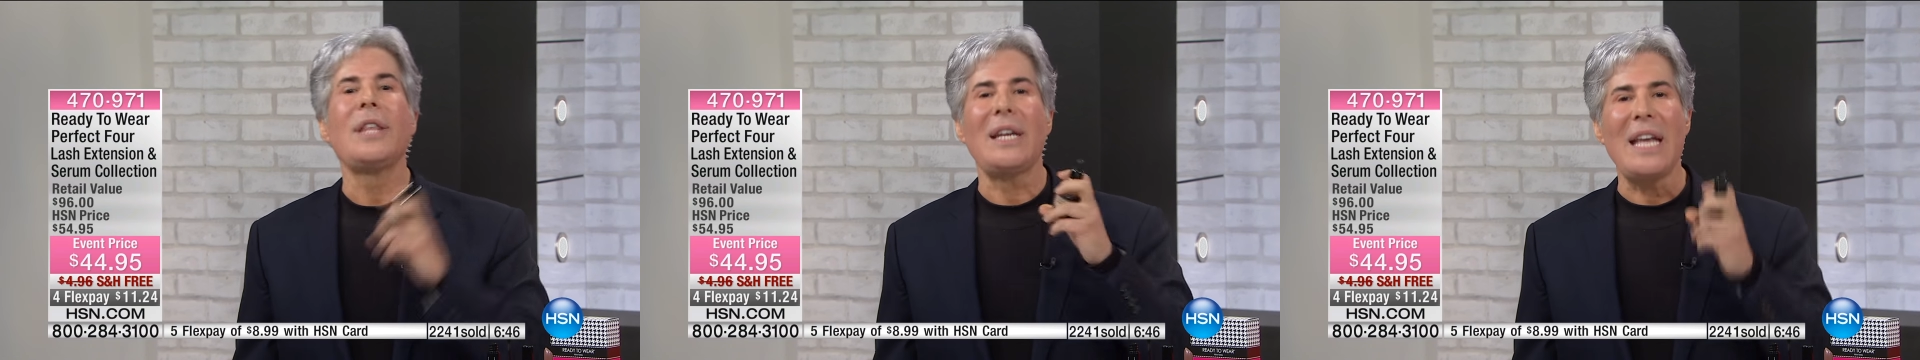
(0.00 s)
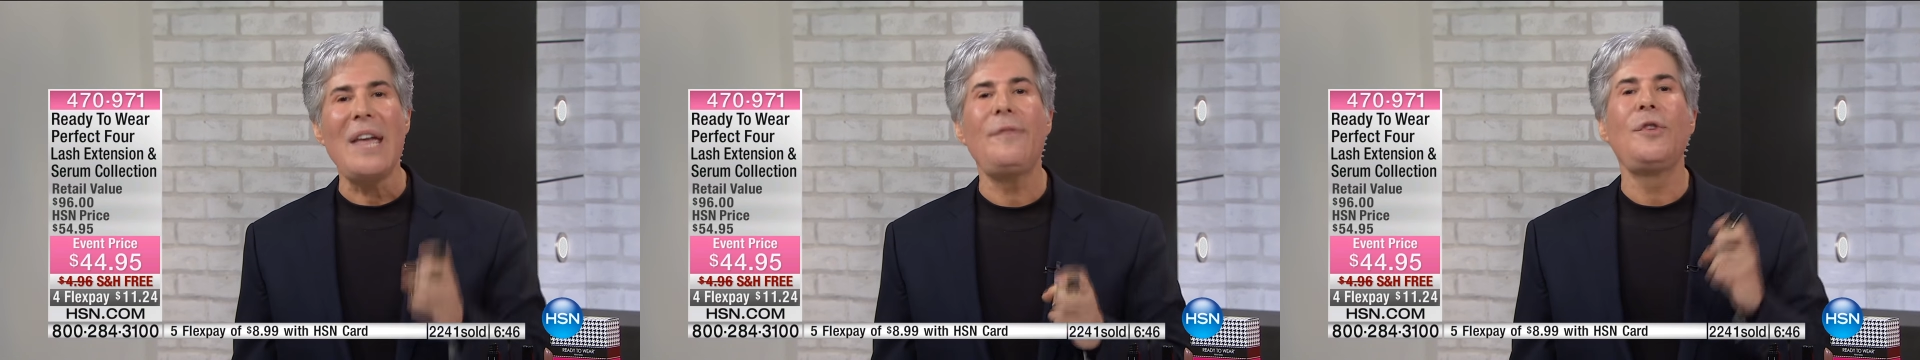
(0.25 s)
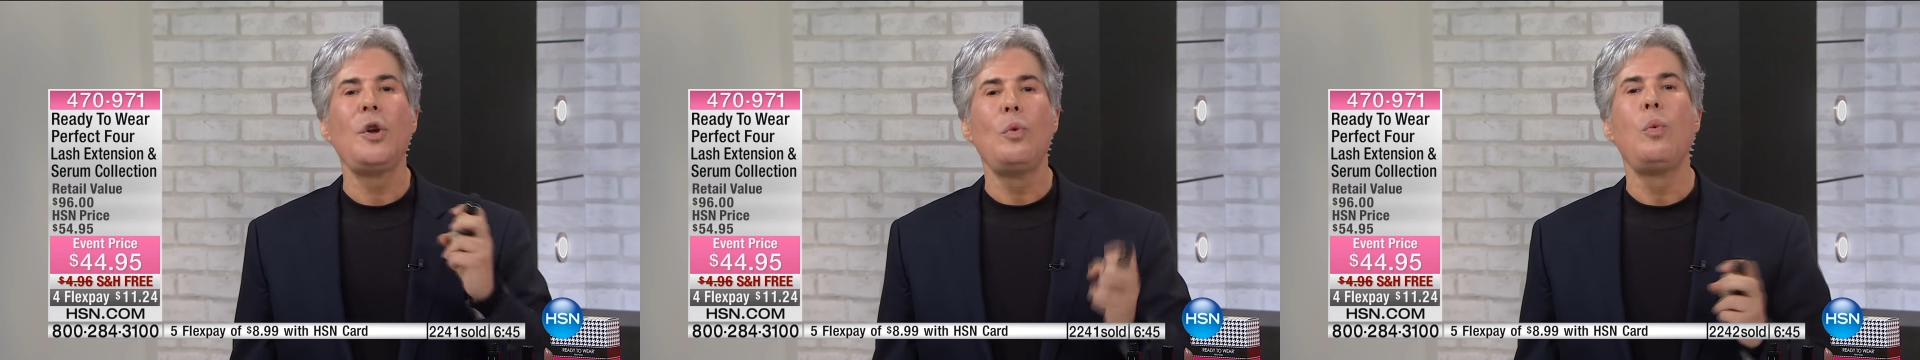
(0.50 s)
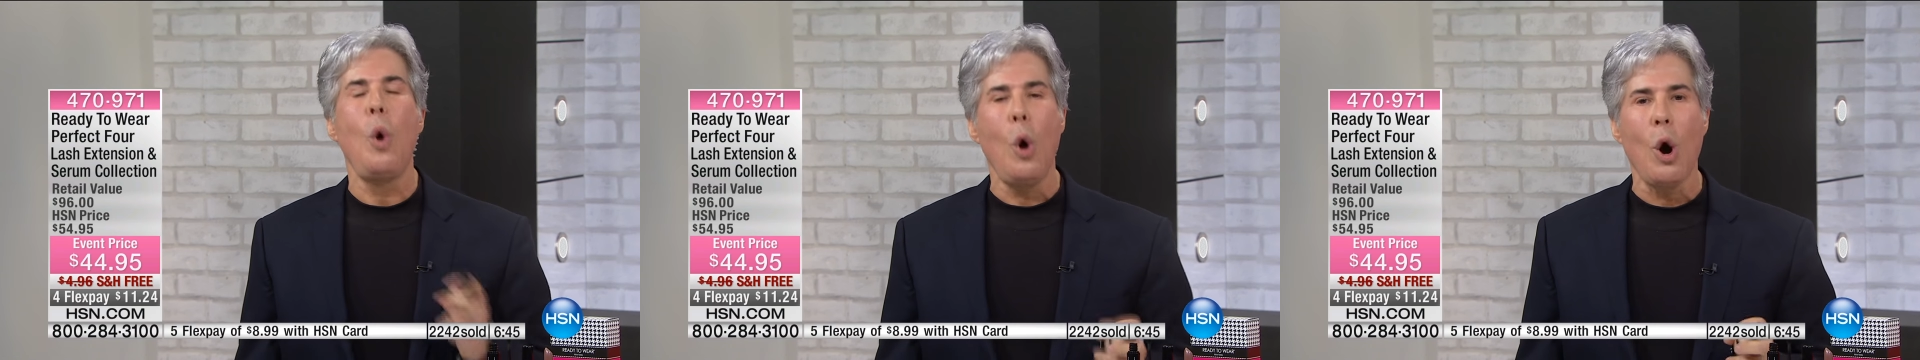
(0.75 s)
than if you
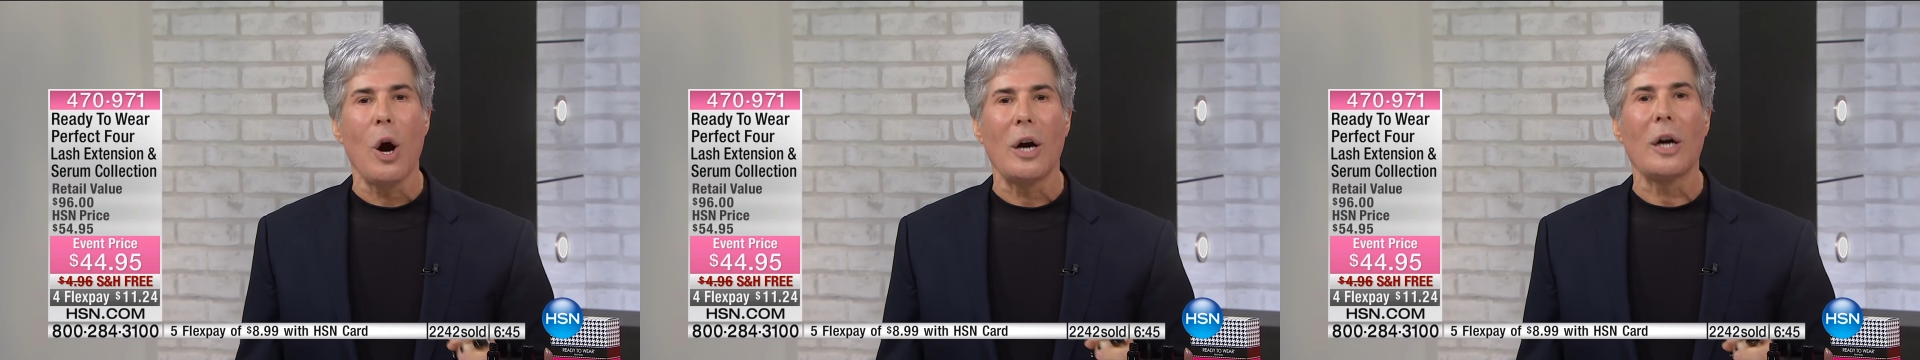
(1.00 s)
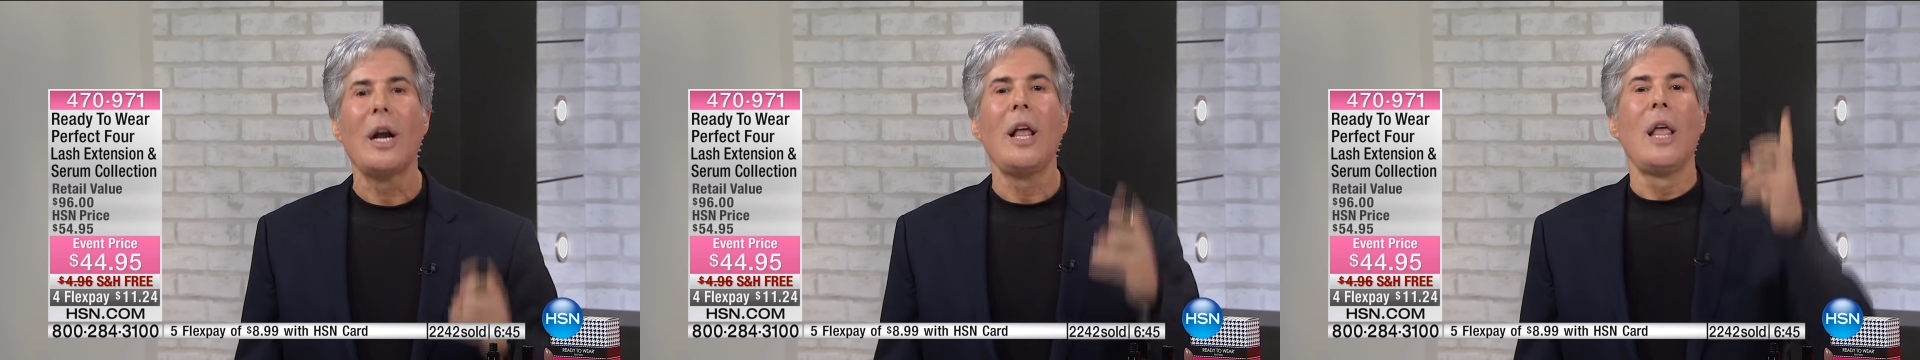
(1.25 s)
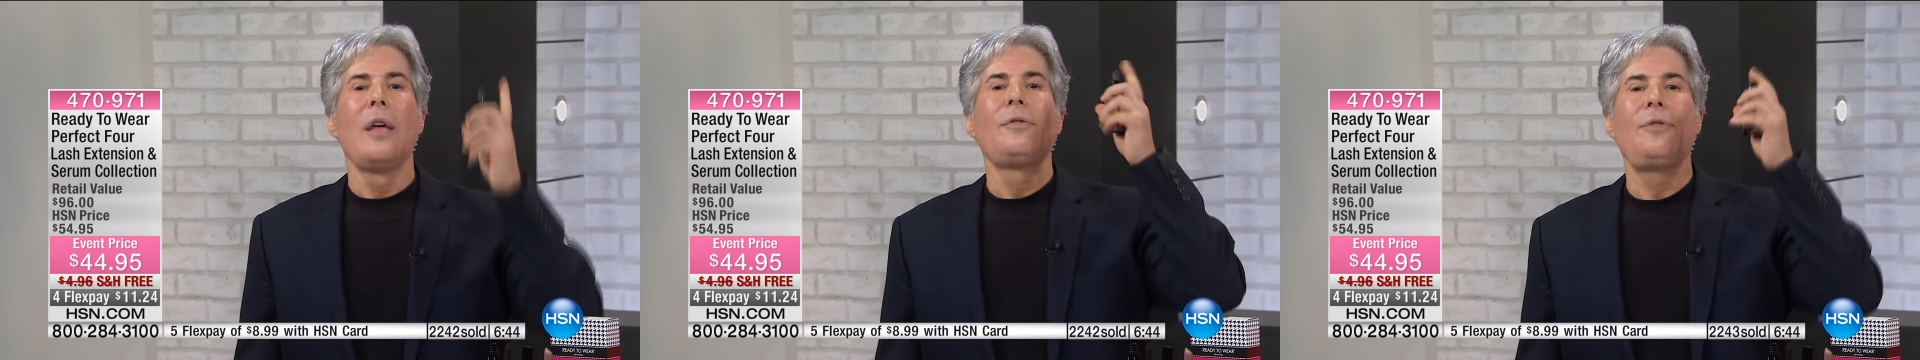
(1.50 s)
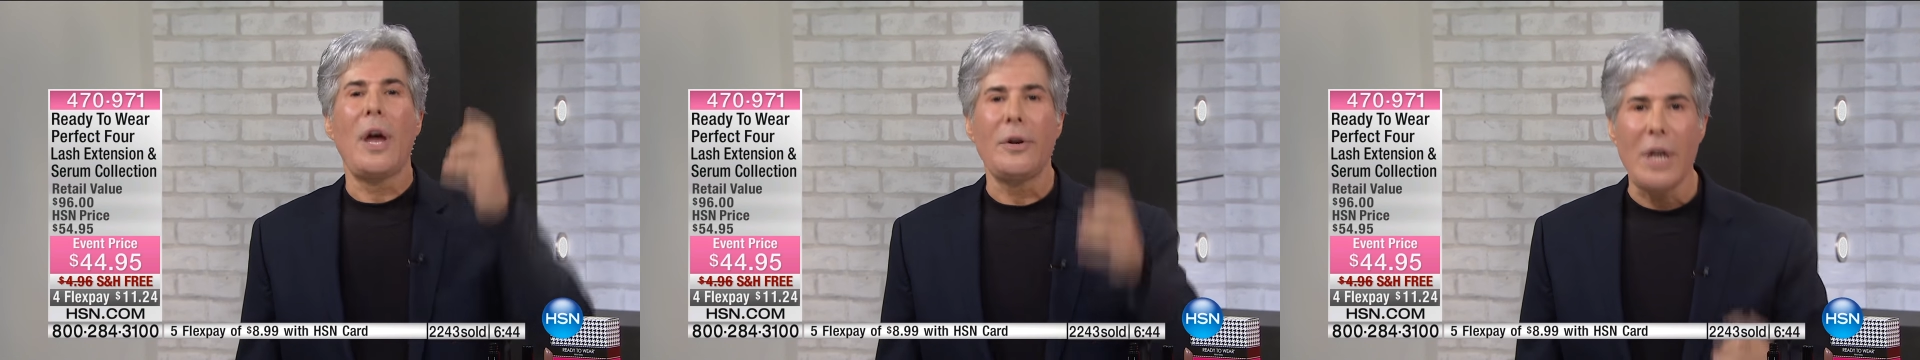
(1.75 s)
wore
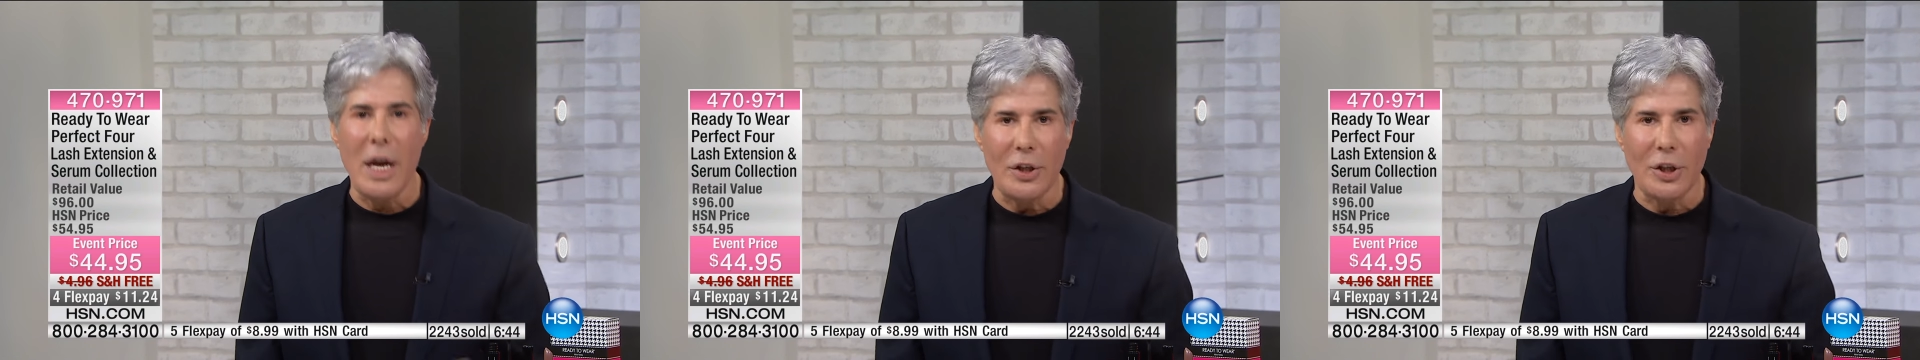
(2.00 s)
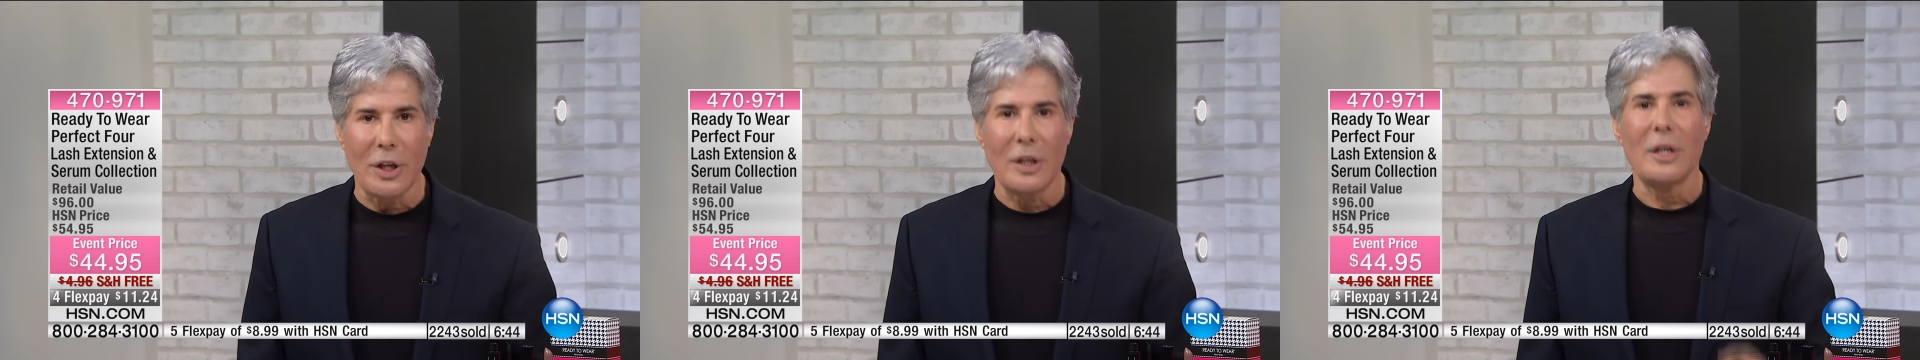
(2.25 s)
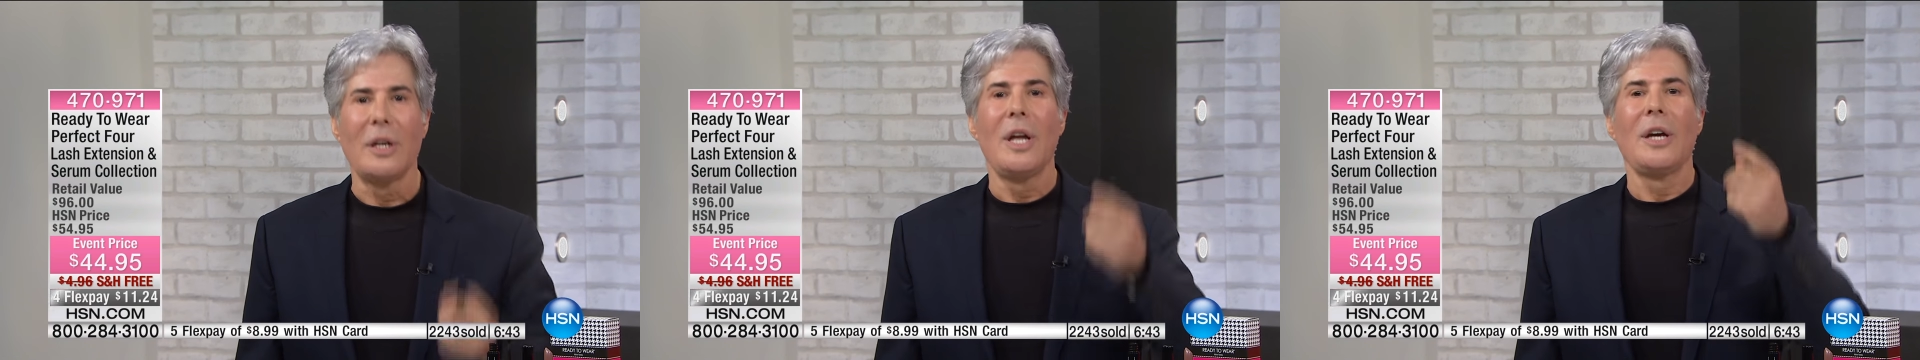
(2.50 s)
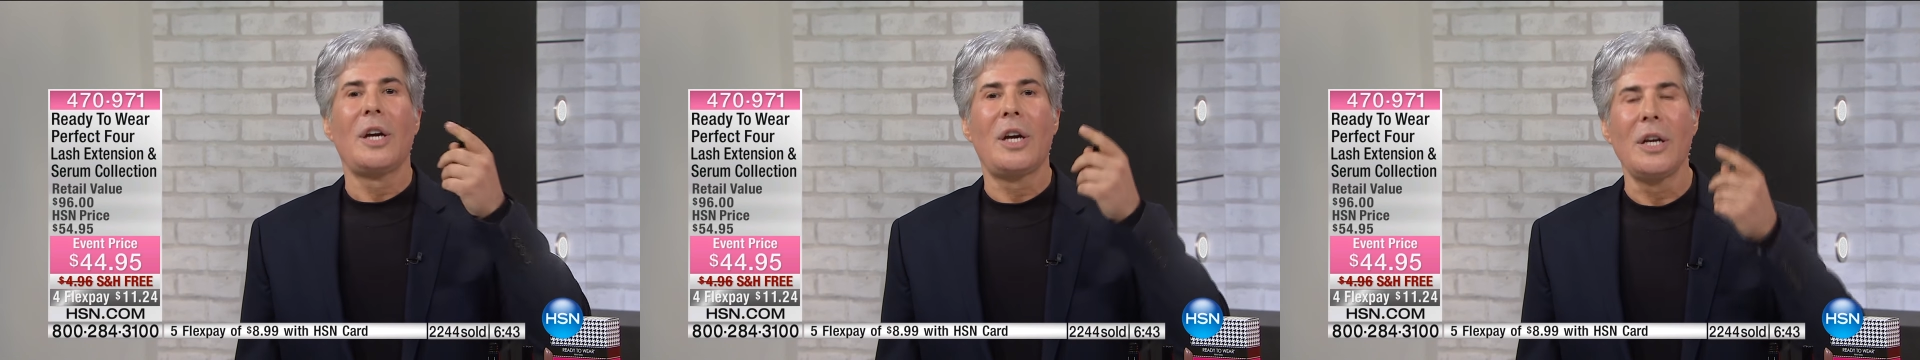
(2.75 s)
foundation, oh, wow.